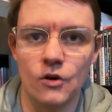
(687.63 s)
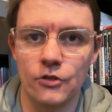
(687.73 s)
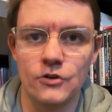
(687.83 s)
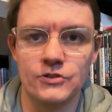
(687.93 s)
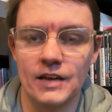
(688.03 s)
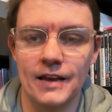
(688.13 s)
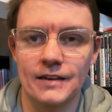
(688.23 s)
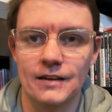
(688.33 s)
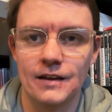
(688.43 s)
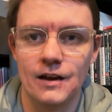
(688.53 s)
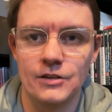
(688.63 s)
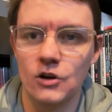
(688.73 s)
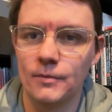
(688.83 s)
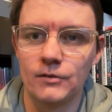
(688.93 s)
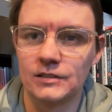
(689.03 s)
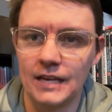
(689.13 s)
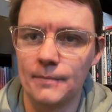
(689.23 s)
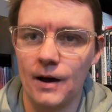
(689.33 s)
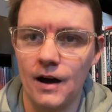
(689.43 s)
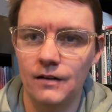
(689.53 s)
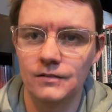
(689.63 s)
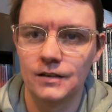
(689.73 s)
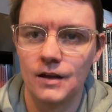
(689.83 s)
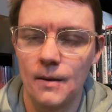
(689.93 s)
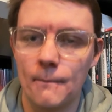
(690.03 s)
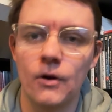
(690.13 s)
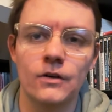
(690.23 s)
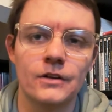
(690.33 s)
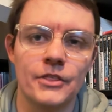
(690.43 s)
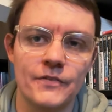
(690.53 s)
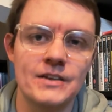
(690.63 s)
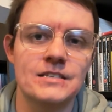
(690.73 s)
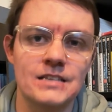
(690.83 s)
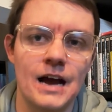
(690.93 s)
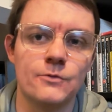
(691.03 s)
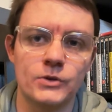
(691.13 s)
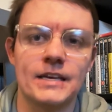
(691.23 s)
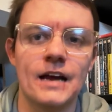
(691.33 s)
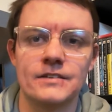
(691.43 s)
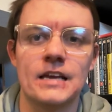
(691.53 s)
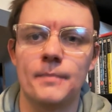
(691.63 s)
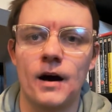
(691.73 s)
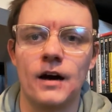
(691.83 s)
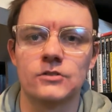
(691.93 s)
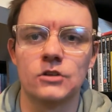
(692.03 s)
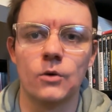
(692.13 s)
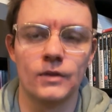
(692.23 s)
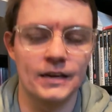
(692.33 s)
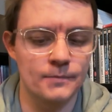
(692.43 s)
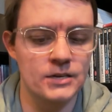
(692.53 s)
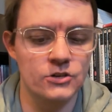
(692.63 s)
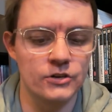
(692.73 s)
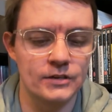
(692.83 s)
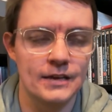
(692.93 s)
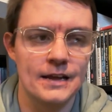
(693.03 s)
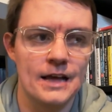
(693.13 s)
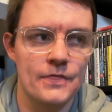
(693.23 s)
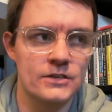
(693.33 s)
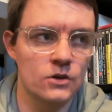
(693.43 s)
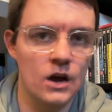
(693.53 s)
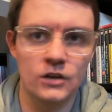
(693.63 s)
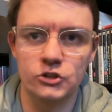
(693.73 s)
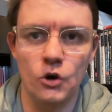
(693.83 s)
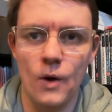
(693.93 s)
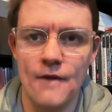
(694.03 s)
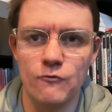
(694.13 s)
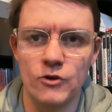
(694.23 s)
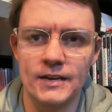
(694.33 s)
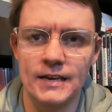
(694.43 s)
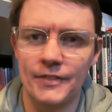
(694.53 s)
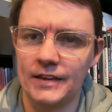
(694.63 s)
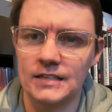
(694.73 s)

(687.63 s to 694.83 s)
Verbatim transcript: or thursday you're not going to be able to take part but there is times where you can take part. So, like I mentioned, there's a, a show every, I think